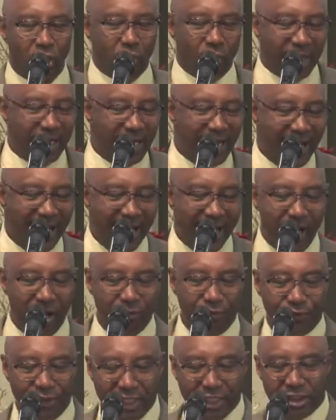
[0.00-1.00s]
We
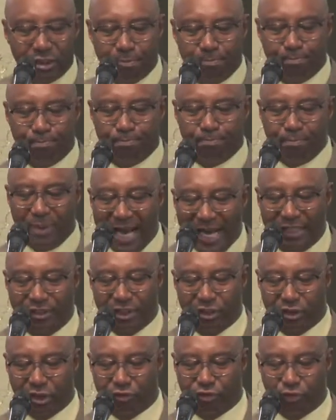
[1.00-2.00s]
have this
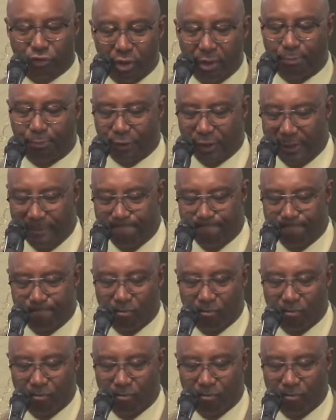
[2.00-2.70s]
passage of scripture